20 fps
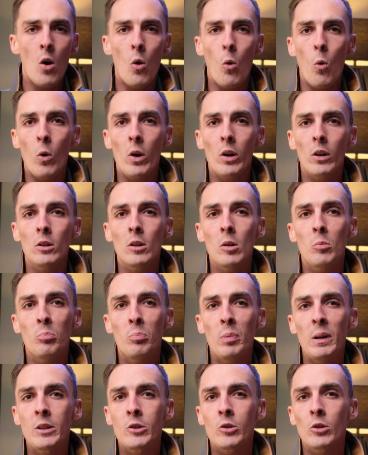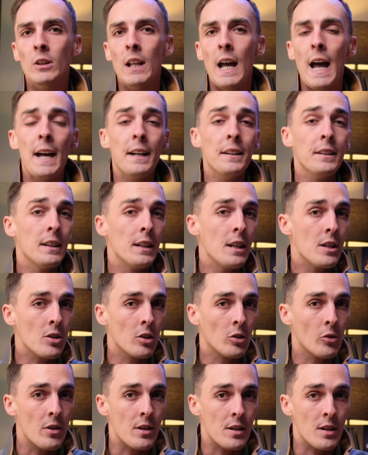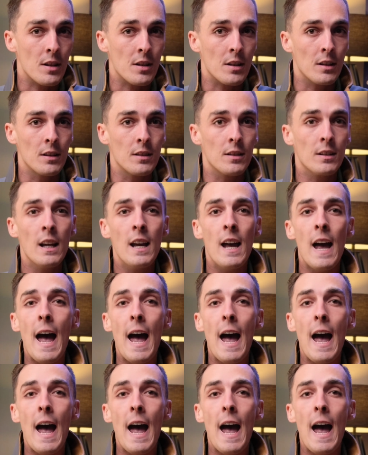oil, petrol and diesel resistant,